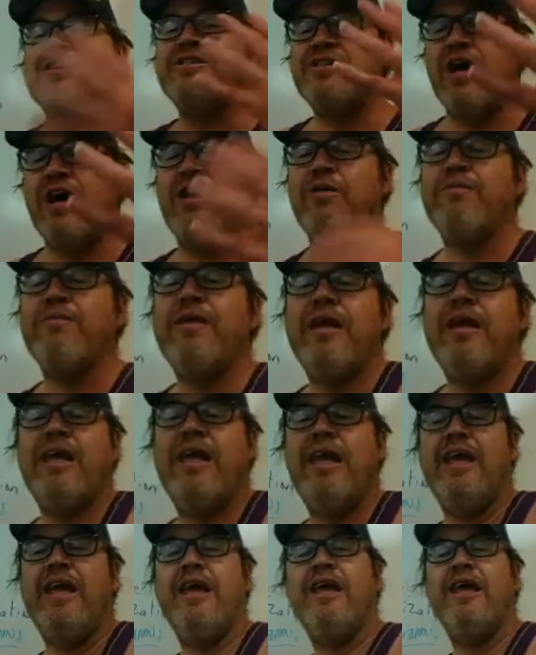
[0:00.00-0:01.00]
So
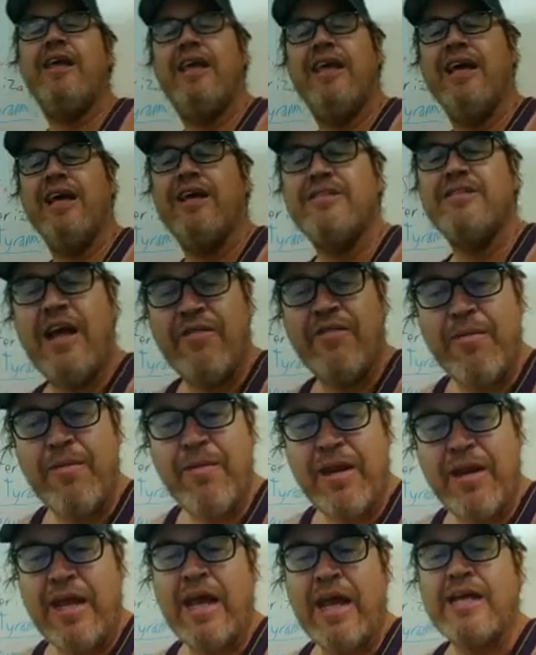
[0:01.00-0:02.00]
he kills
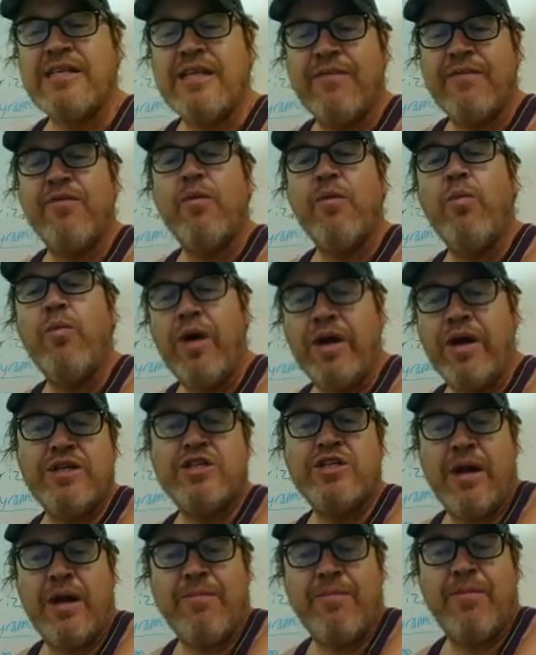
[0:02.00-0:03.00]
everybody except for one
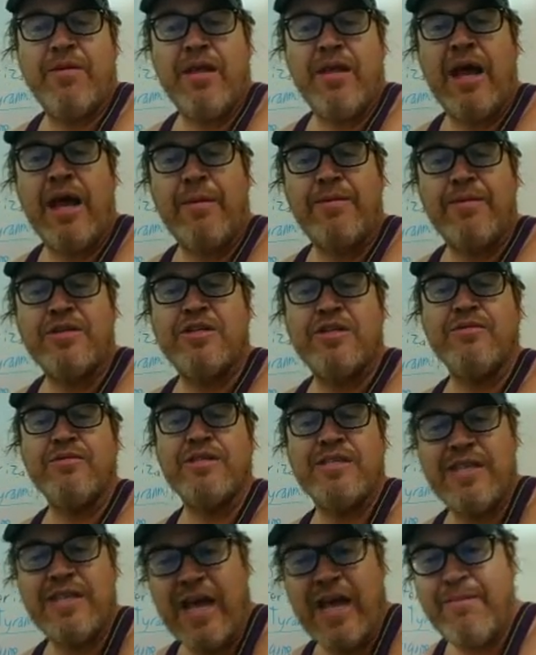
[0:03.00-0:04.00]
shepherd that happens to
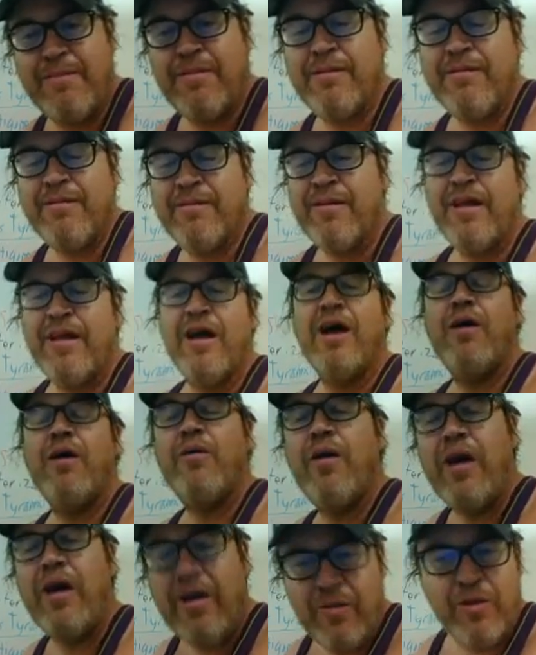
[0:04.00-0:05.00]
escape.
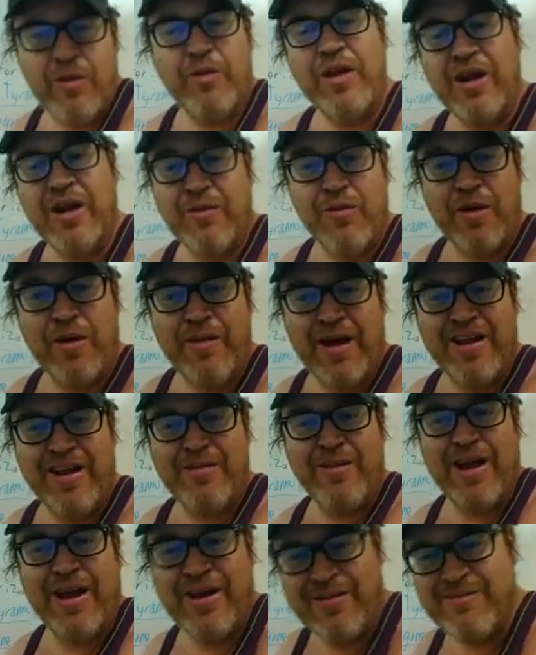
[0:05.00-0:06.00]
We will hear more about
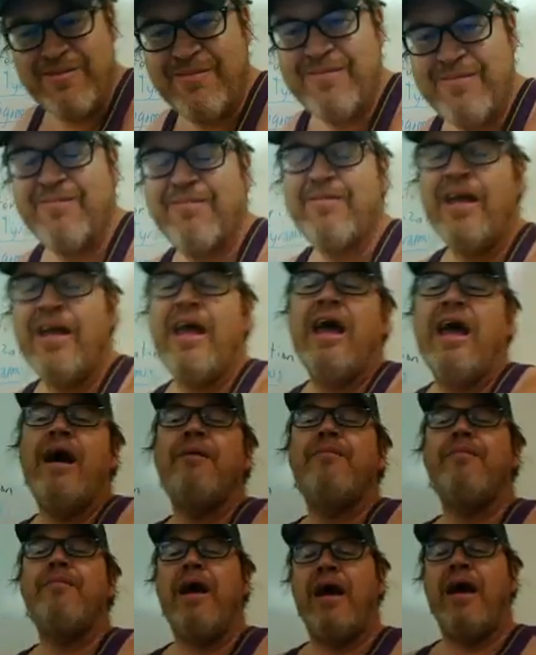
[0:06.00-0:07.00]
him later.
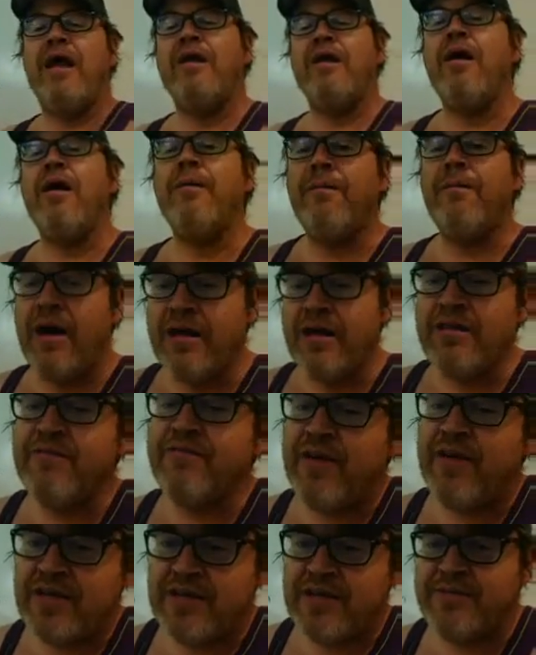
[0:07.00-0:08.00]
And among the
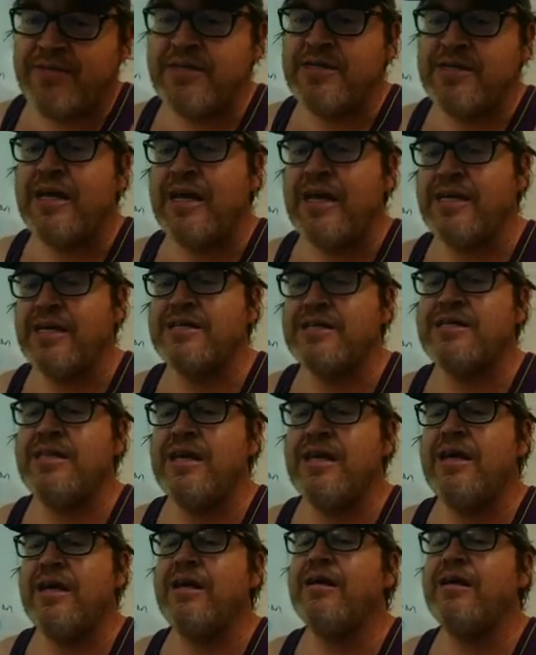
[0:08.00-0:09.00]
victims is
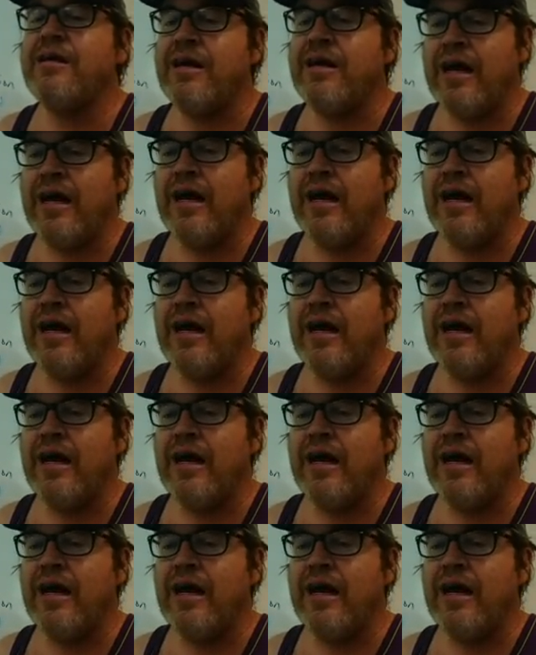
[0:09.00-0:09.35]
the